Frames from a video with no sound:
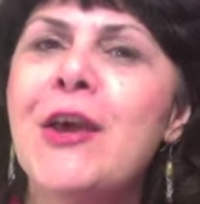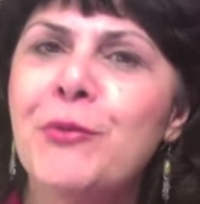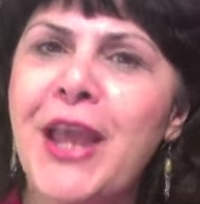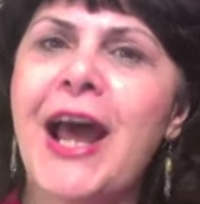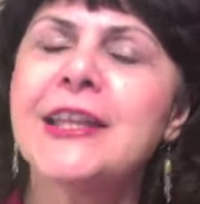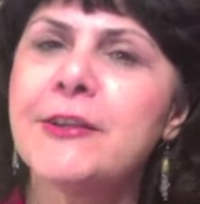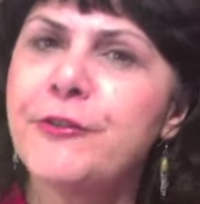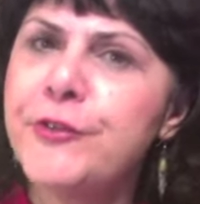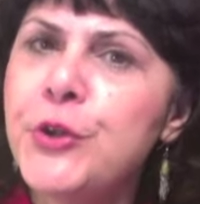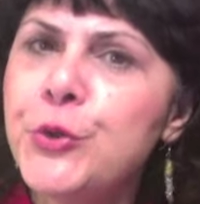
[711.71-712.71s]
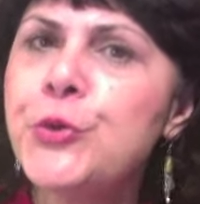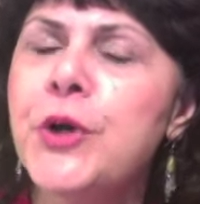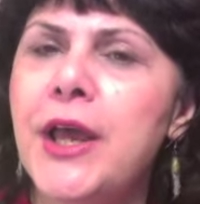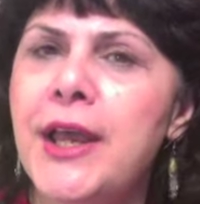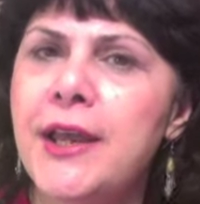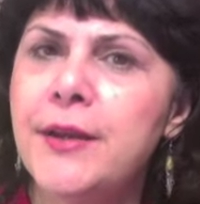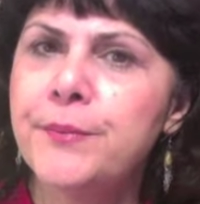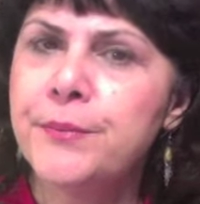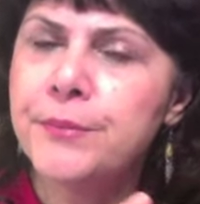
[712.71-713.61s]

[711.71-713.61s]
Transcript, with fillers: we had a few um,